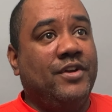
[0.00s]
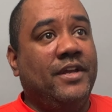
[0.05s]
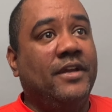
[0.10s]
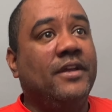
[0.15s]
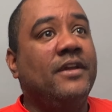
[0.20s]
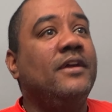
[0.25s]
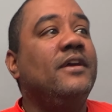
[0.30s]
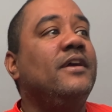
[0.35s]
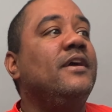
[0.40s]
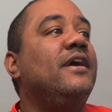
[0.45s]

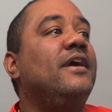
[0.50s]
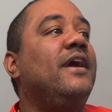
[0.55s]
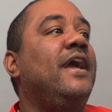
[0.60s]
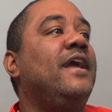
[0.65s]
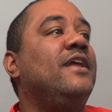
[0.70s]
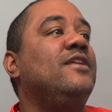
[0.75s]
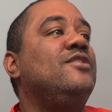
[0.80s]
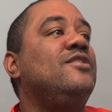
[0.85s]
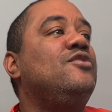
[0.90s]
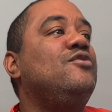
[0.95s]
and
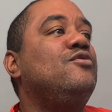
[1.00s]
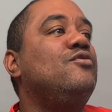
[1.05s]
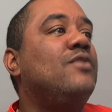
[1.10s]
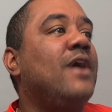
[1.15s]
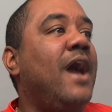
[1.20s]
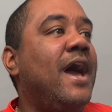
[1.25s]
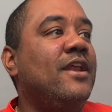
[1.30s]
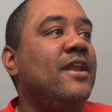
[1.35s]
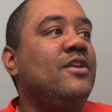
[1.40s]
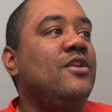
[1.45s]
you
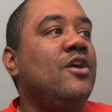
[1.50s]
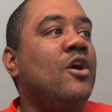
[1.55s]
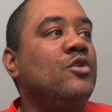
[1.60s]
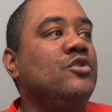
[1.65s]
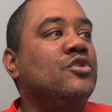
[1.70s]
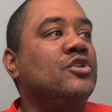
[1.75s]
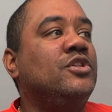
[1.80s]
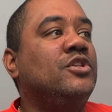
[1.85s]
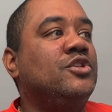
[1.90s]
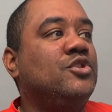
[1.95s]
kind of know
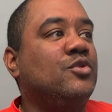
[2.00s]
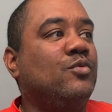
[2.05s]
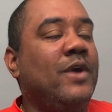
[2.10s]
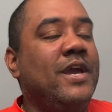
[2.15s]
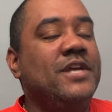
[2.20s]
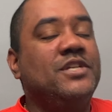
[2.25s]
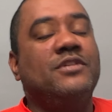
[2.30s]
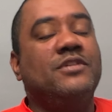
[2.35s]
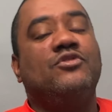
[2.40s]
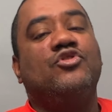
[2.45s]
your
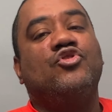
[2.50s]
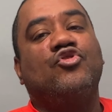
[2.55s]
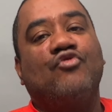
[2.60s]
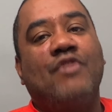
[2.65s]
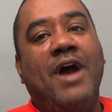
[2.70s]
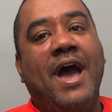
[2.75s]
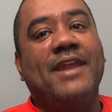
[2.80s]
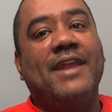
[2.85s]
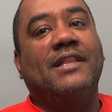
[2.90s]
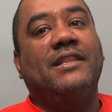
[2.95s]
situation,
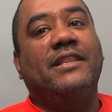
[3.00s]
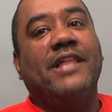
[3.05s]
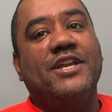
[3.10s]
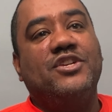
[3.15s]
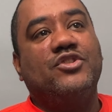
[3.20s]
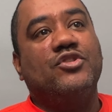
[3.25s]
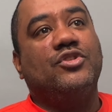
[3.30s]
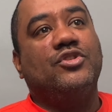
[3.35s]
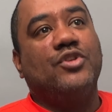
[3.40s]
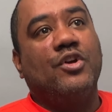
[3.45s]
try to let
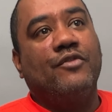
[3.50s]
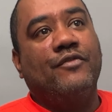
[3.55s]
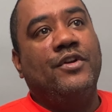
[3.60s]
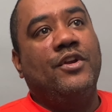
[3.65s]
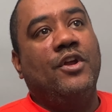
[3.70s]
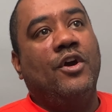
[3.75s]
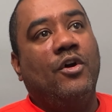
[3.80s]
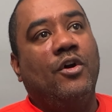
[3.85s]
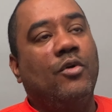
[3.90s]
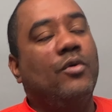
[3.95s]
your server
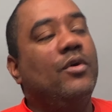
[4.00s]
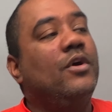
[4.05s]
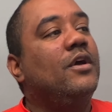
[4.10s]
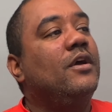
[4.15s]
know